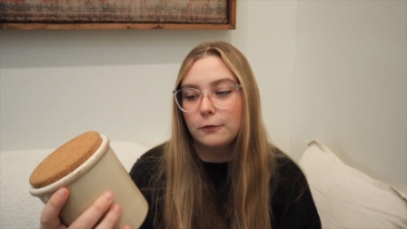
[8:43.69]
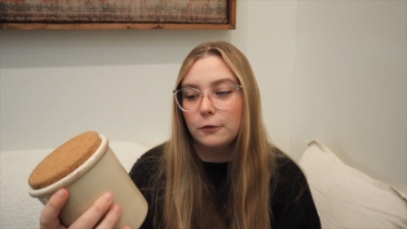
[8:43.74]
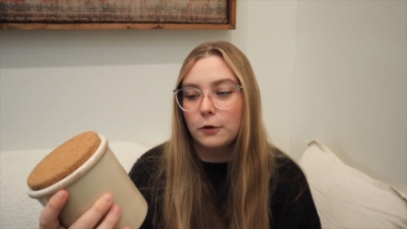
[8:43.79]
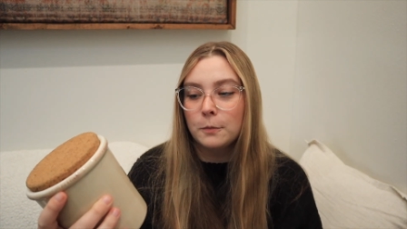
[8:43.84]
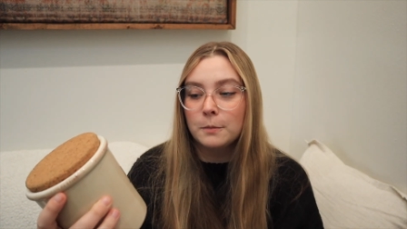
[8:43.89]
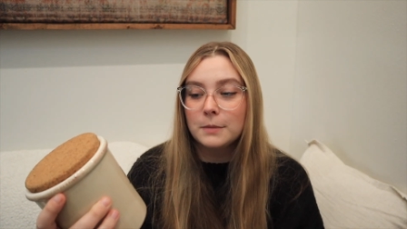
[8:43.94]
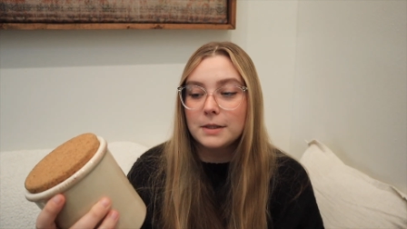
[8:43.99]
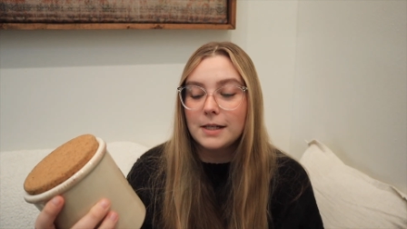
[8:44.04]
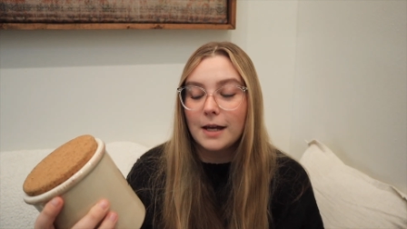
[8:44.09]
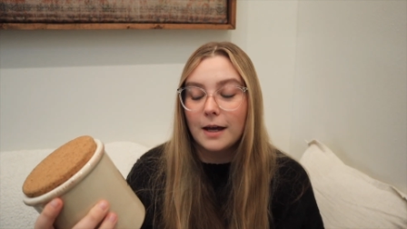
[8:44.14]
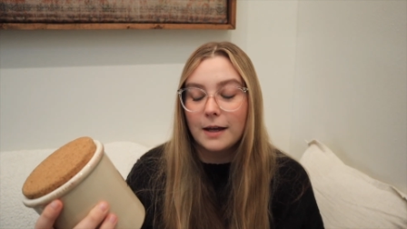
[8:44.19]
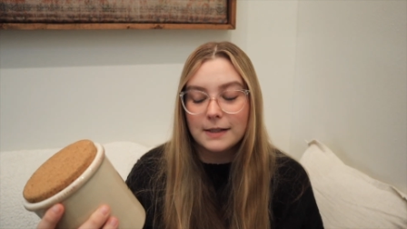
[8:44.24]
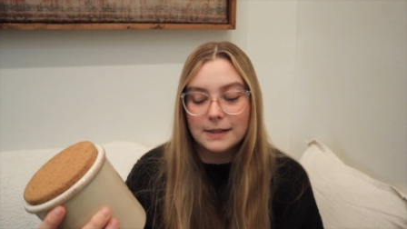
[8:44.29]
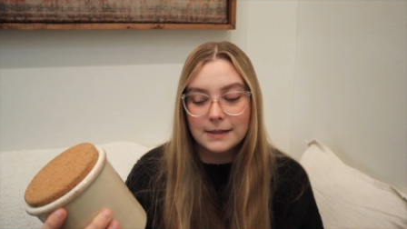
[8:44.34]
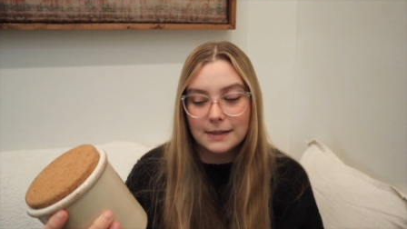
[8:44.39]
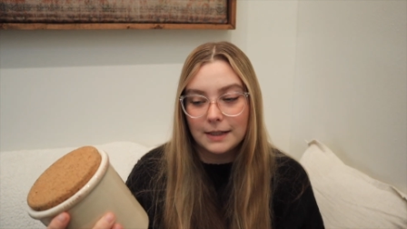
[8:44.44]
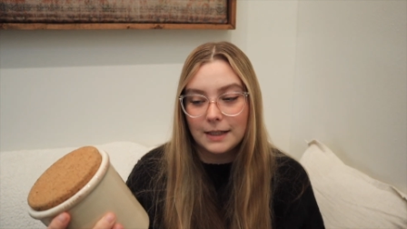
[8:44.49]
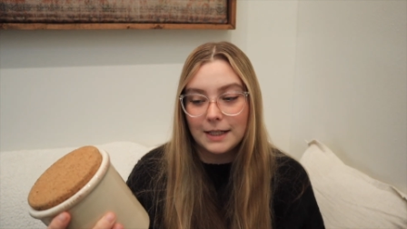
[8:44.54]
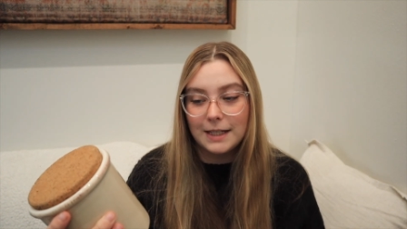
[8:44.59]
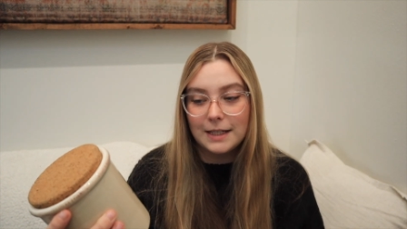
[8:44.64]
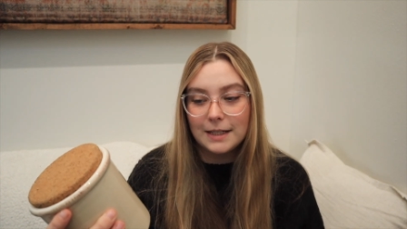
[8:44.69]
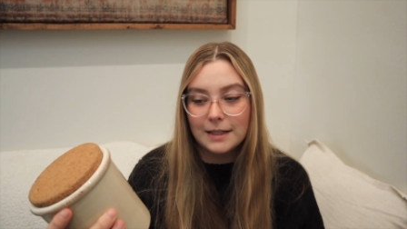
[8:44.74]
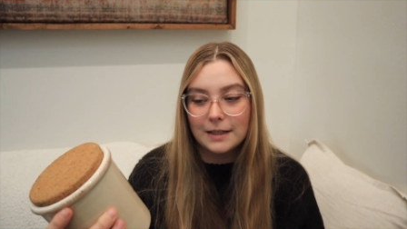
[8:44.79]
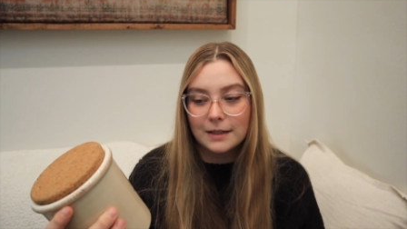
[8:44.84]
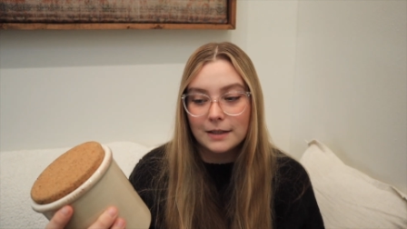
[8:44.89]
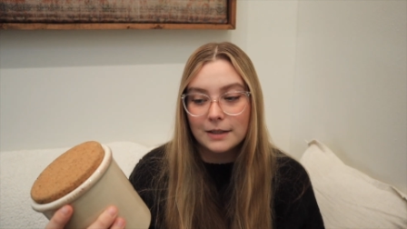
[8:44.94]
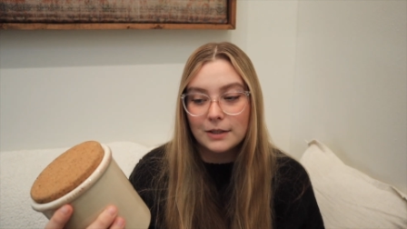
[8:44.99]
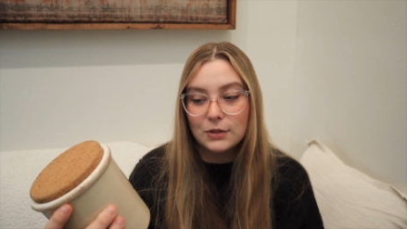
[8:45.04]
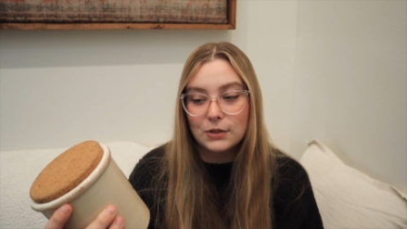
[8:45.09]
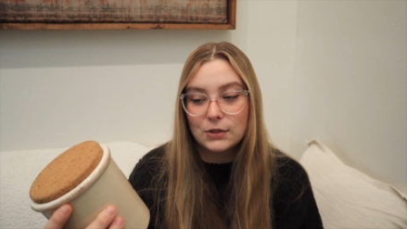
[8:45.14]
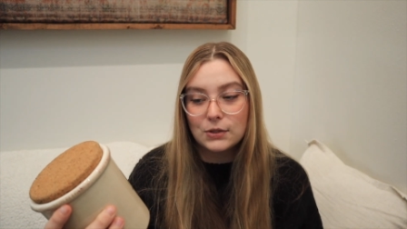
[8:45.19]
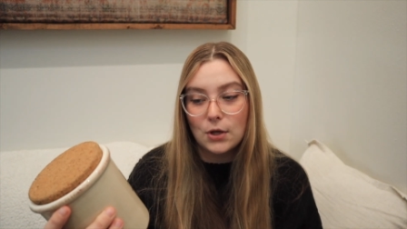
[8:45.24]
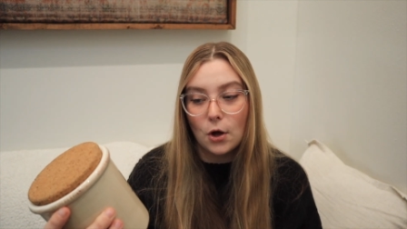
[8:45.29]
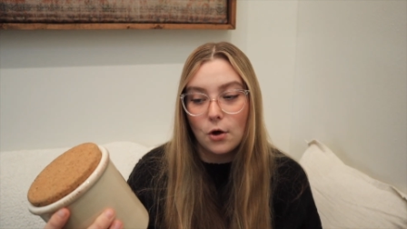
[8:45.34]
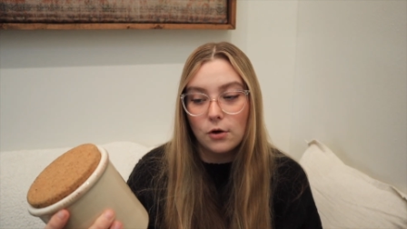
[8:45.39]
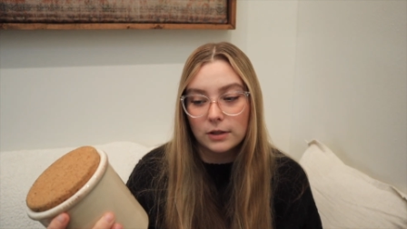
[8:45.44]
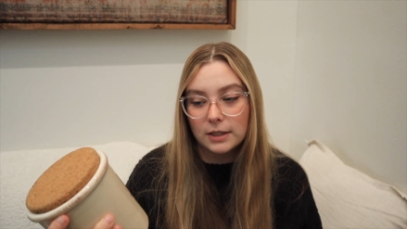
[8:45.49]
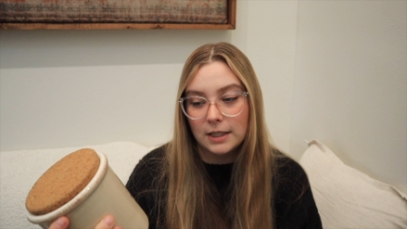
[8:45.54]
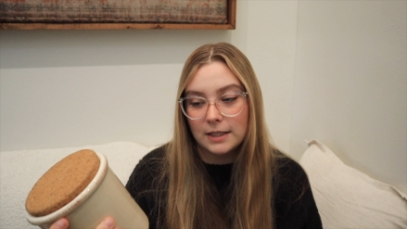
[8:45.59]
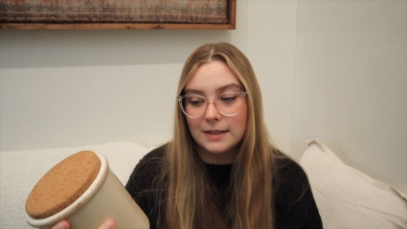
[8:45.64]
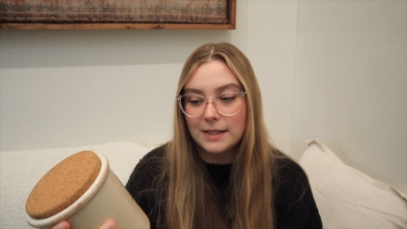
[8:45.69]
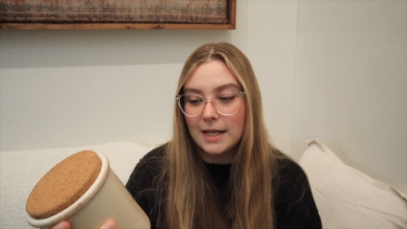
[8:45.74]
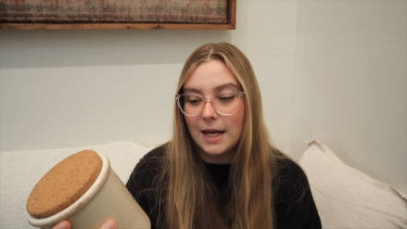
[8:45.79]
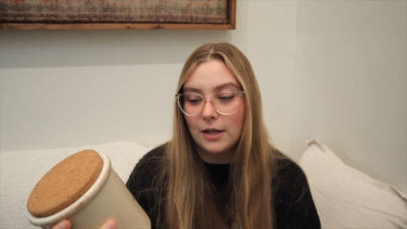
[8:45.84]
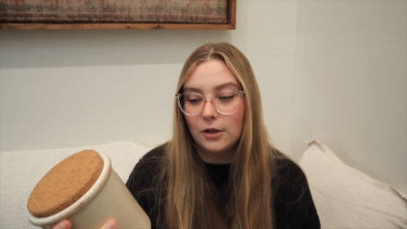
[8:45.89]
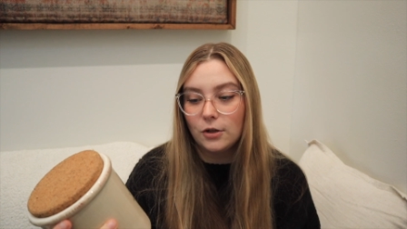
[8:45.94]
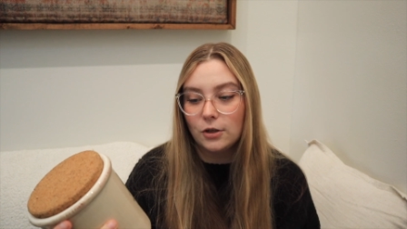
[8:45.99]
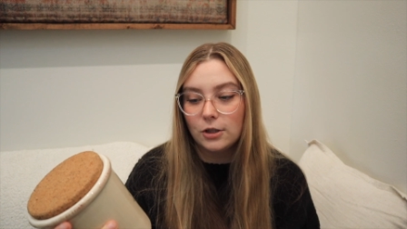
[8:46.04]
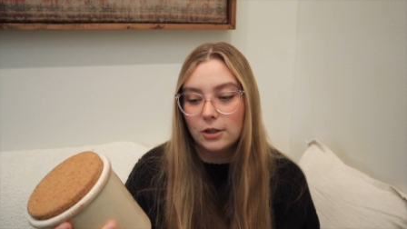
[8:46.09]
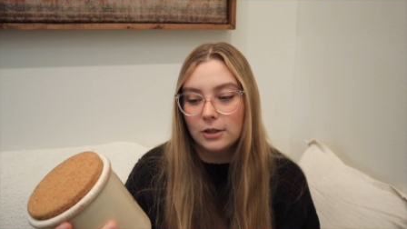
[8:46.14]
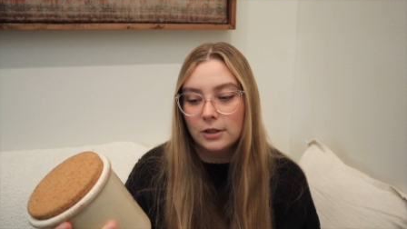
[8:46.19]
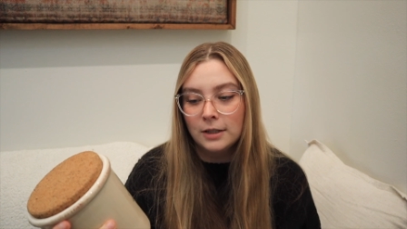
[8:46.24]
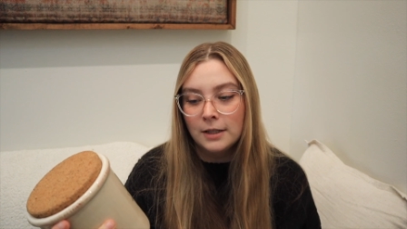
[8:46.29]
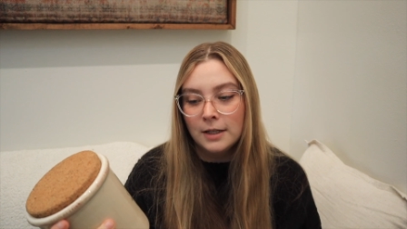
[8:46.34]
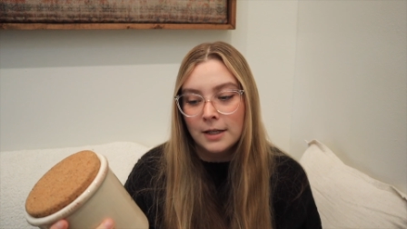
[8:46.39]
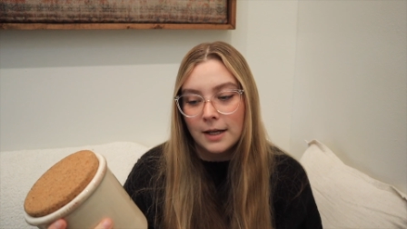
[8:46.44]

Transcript: from Tuscany salt container.